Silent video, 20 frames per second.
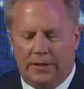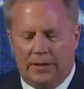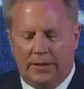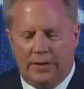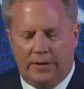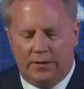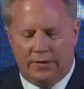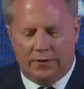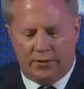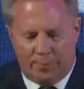
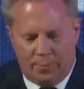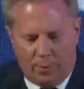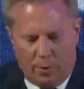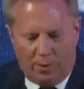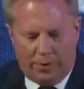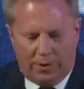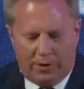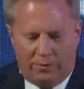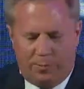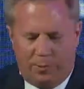
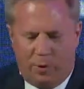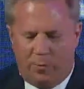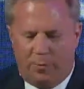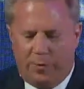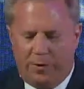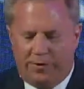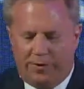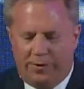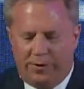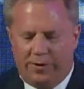Supporting small
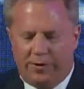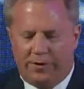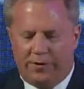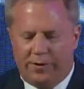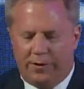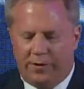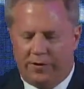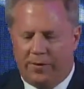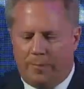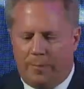
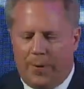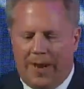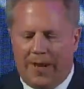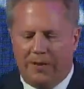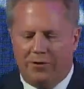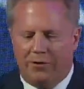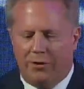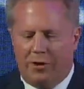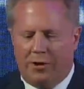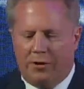business is a
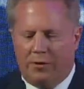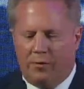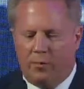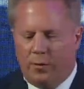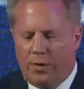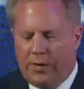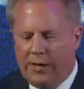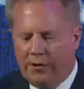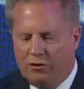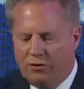passion
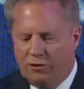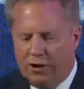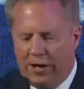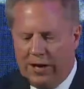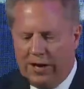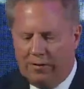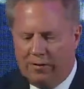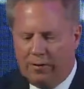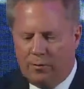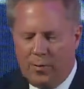we
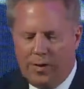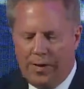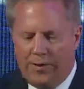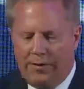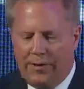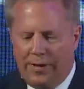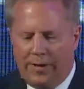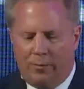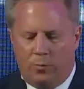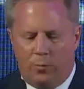share and
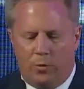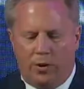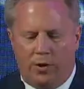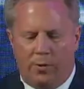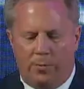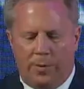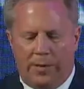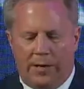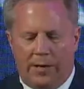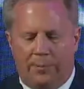one that
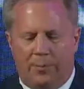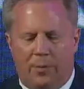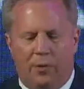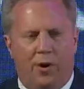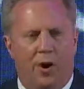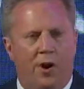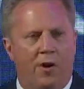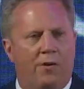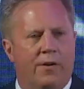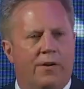will be a
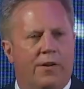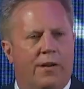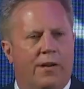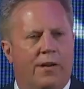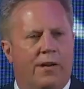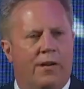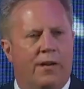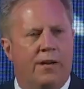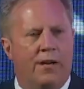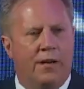
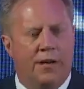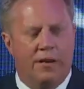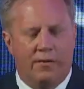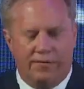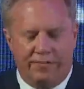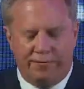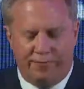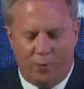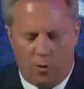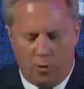priority
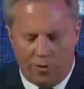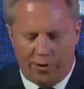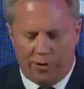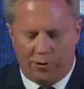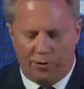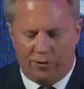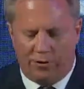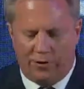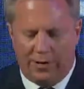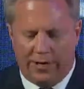for the
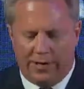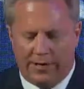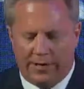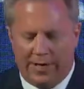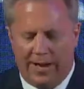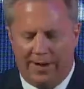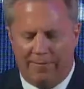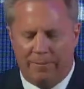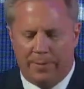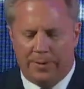New Zealand
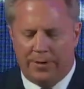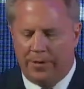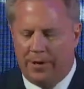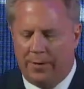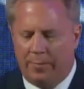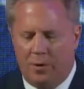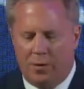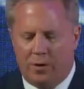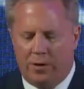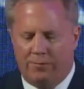government. And
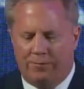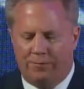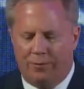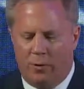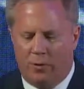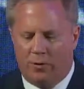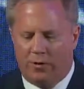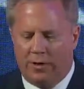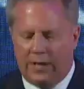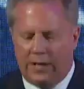I'm looking
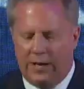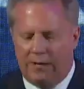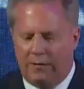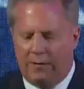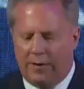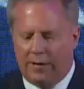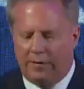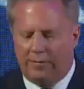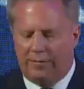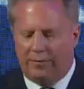forward to
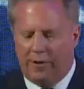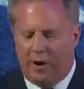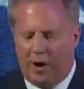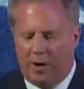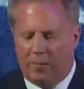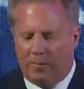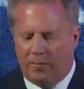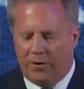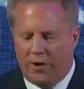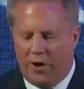hearing
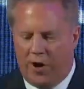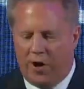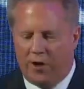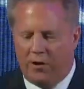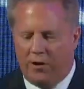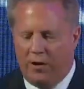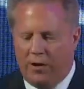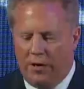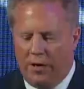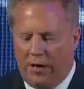from
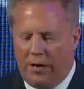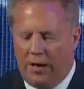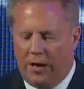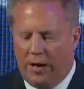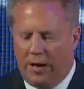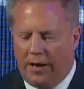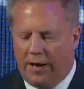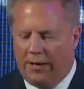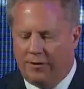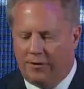Don
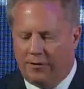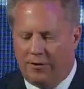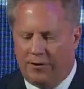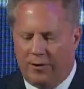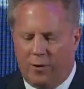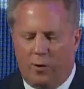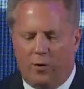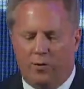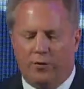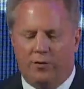his
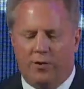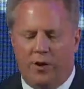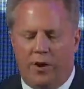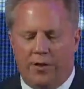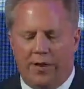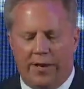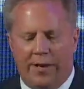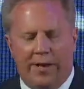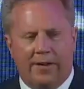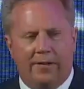thoughts
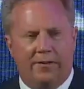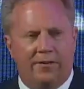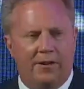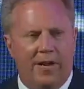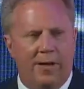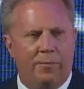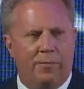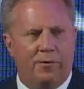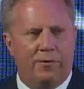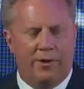on the next
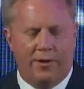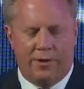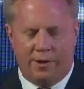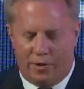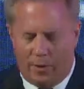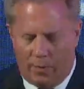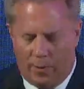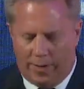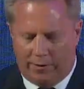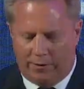steps in the
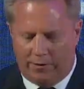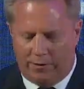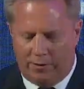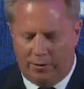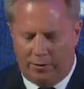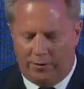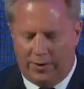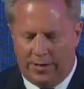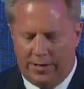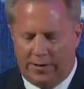
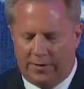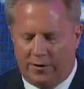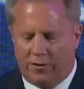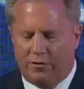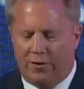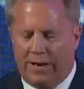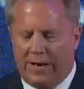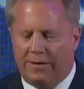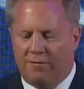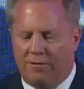US-New Zealand
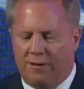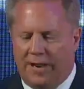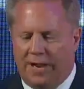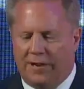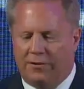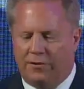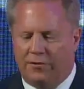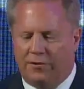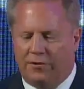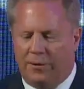trade
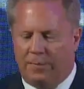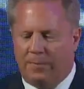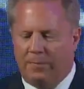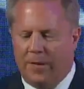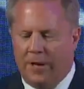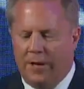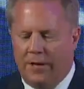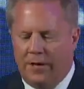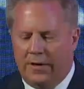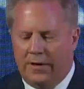relationship
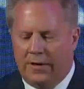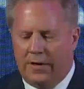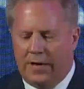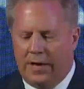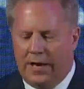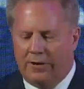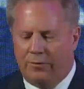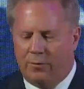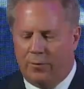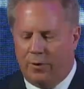
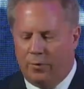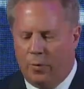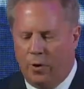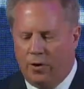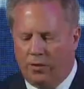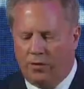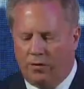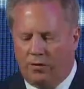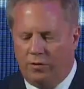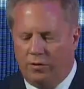as we
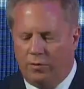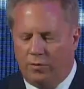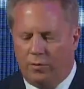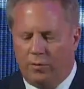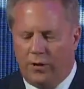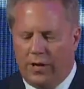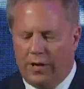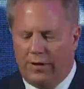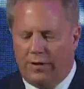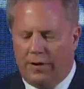work
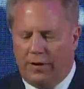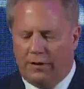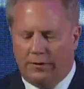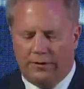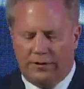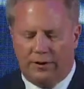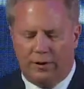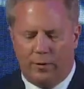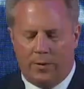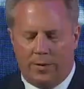together
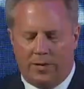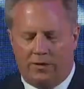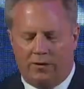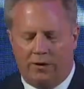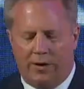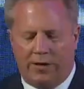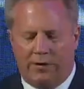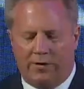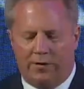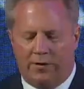to
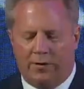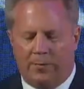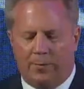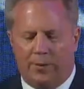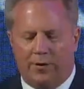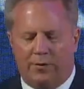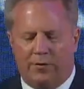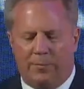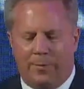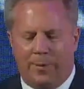increase the
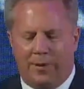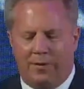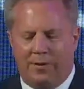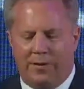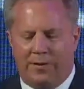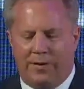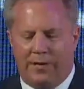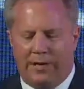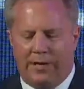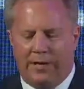
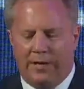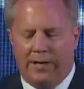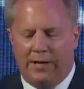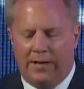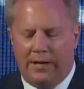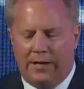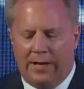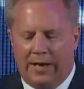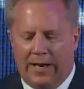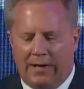prosperity
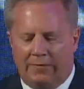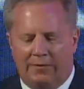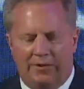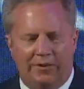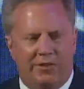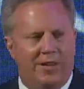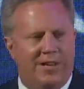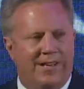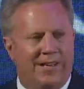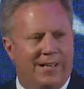and
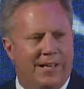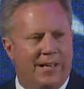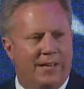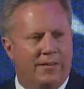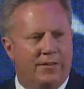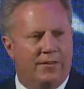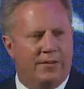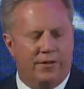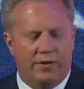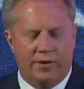
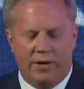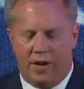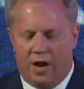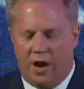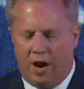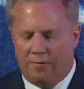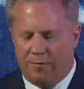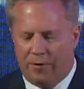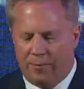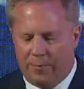resilience
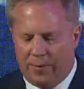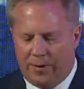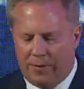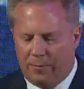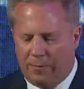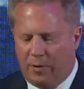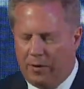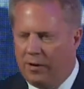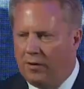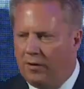of the
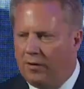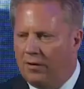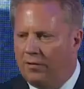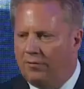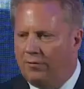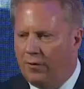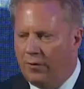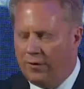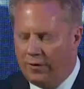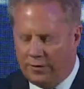people
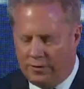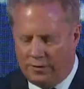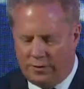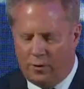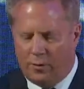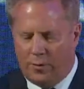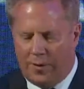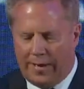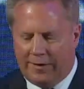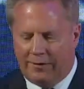for the
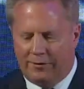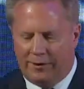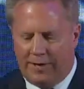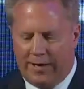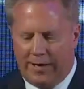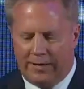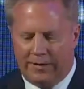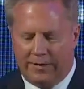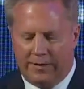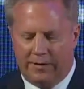US
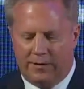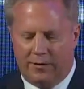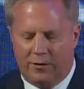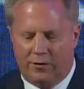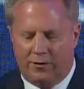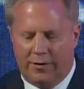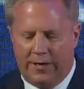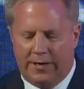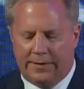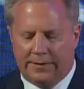and in
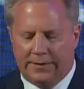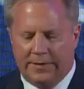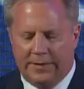New Zealand.